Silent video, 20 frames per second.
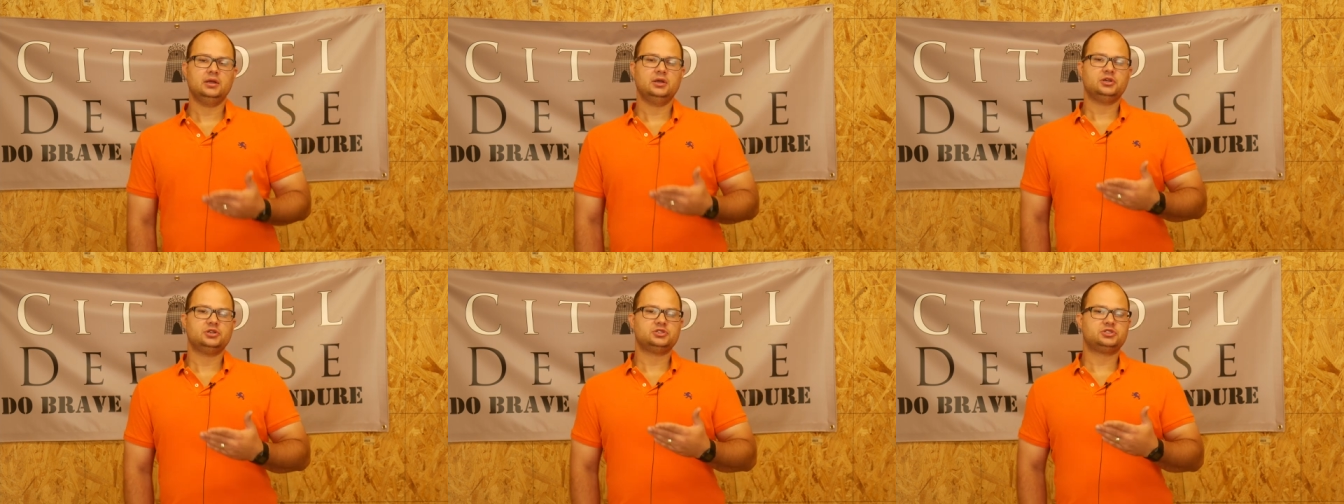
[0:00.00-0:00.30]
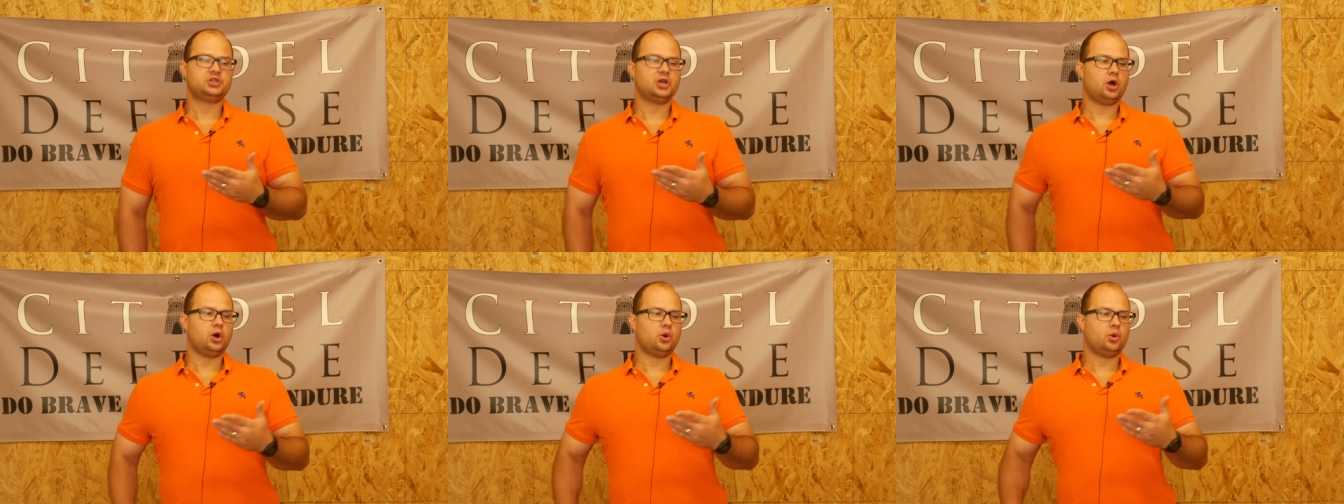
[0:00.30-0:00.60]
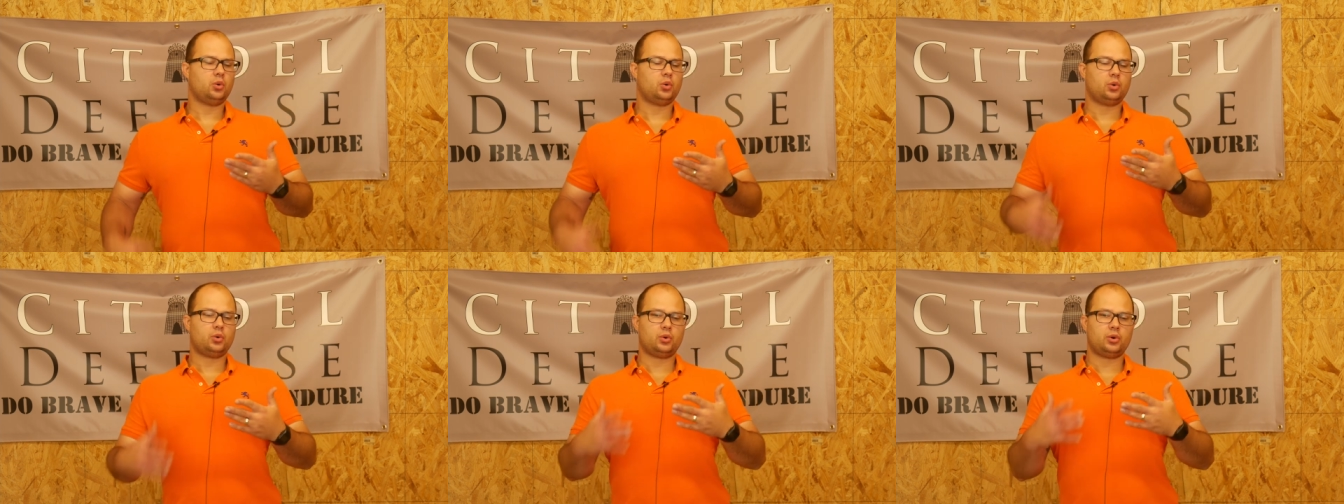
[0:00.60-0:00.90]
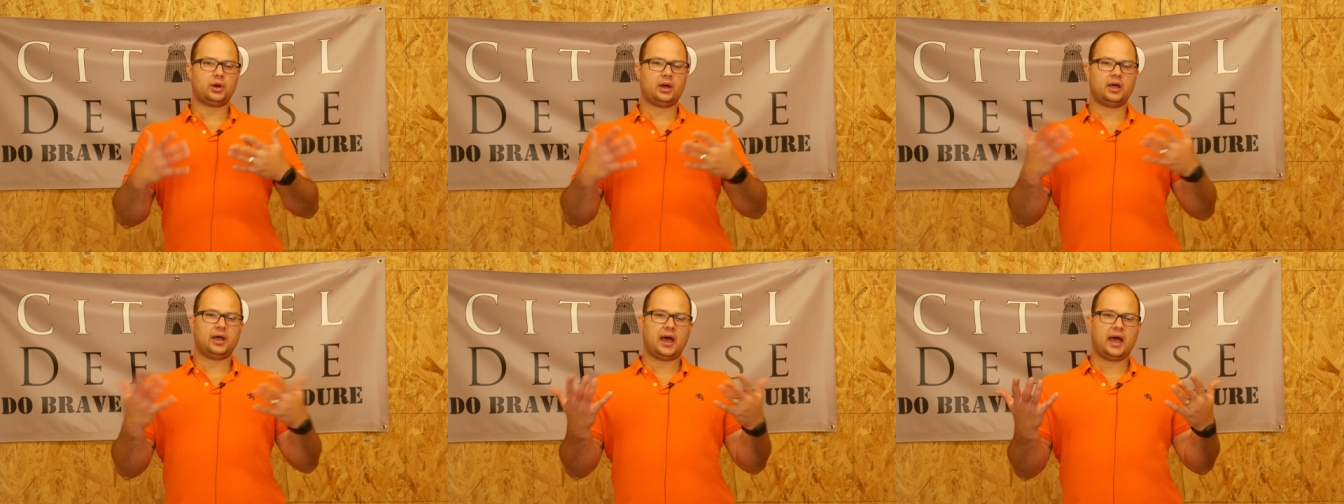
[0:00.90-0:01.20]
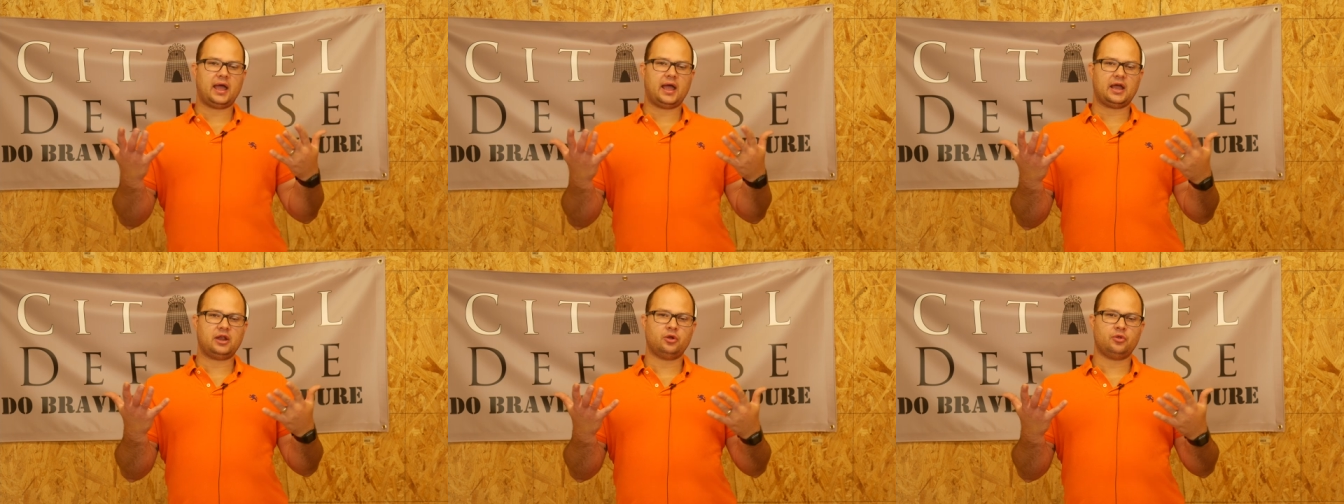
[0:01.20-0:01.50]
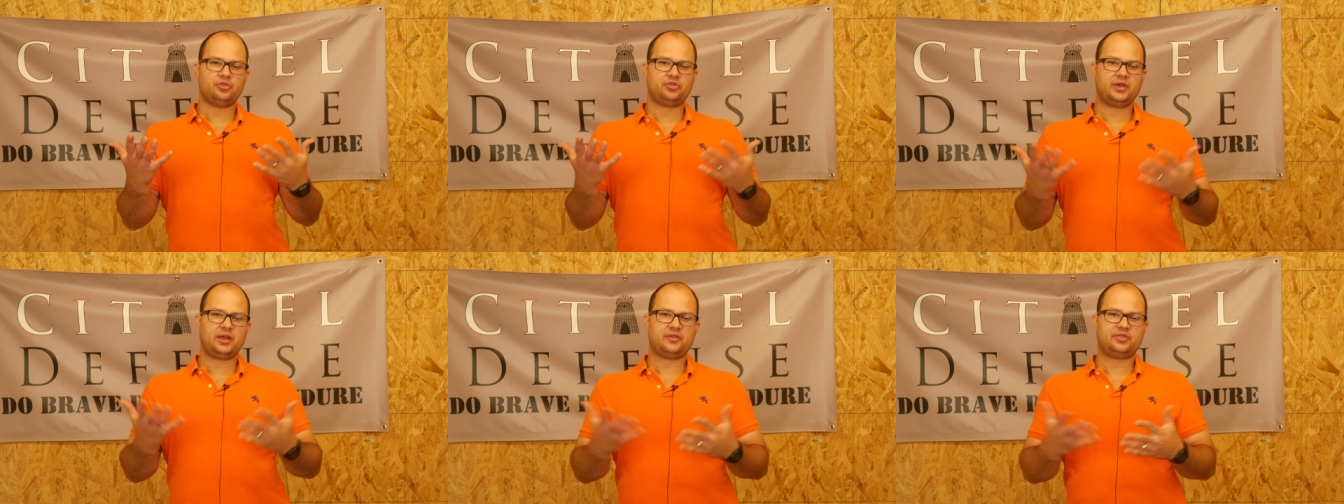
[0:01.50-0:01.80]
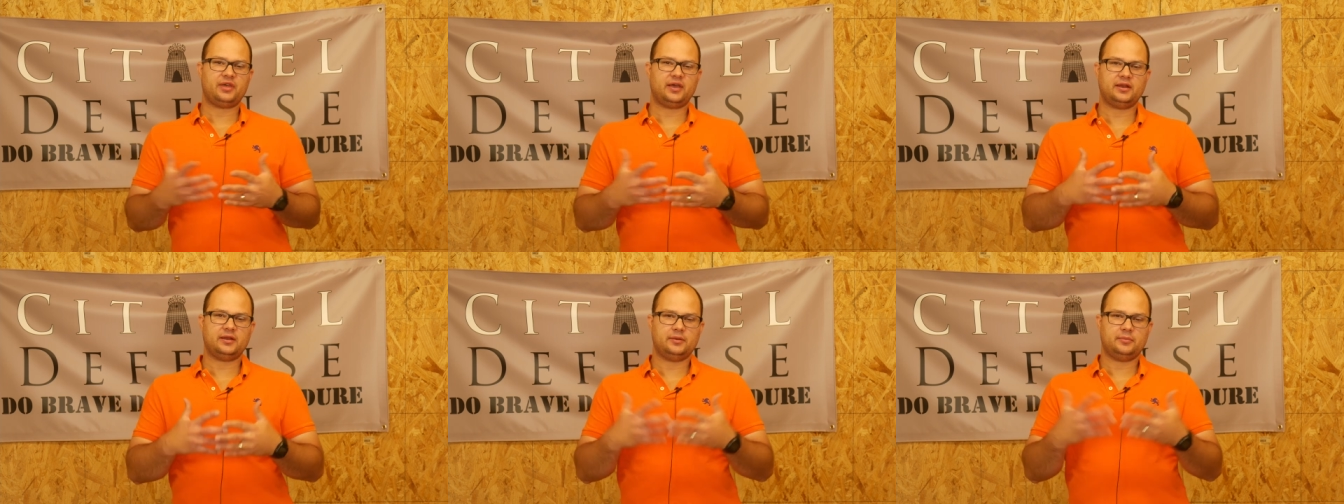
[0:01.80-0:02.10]
So I, I don't think
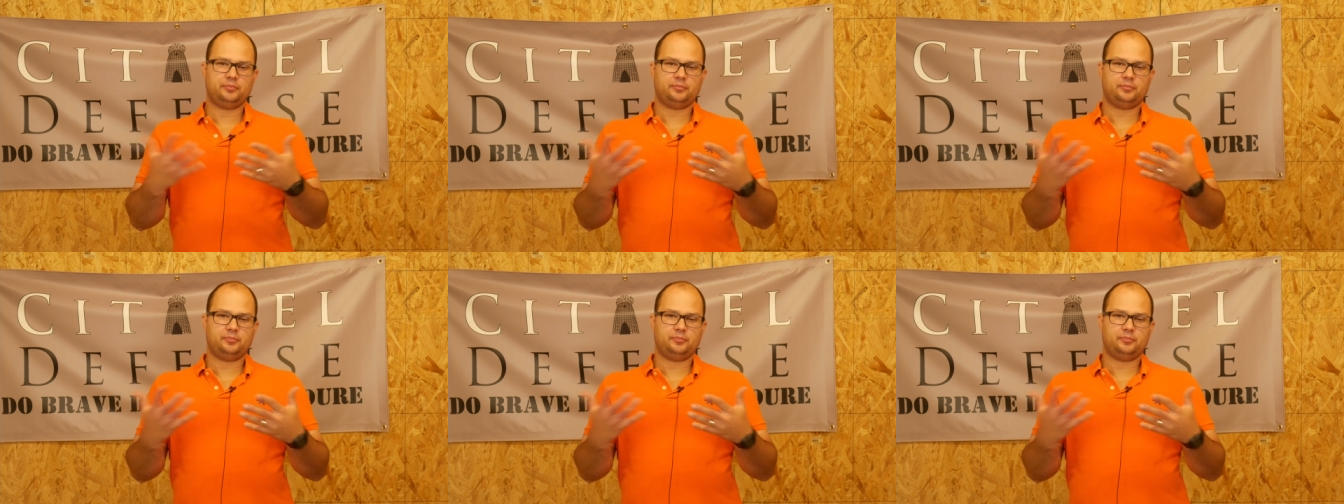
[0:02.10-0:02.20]
that